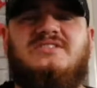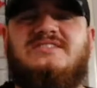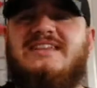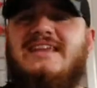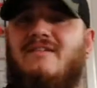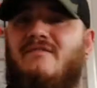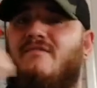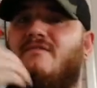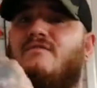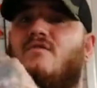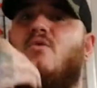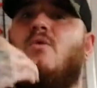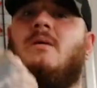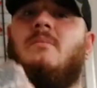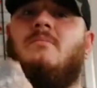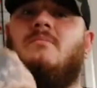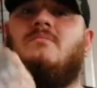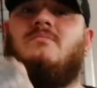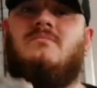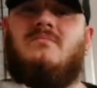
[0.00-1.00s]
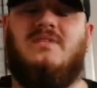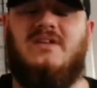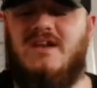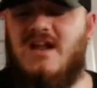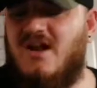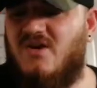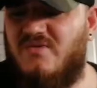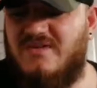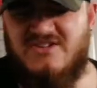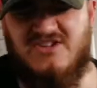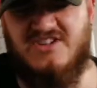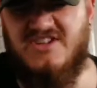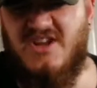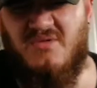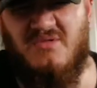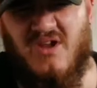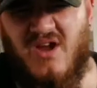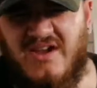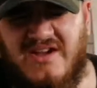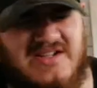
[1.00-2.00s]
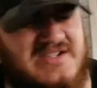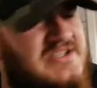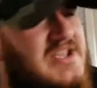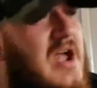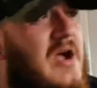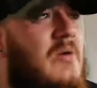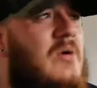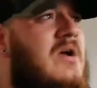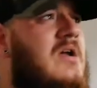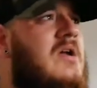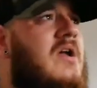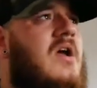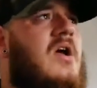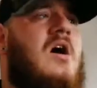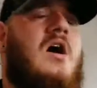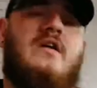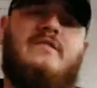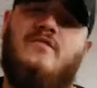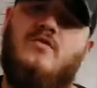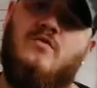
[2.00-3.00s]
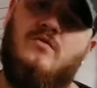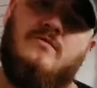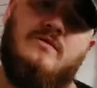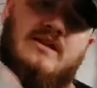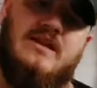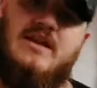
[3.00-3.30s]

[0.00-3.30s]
see through them, you know, which I don't like. So I thought,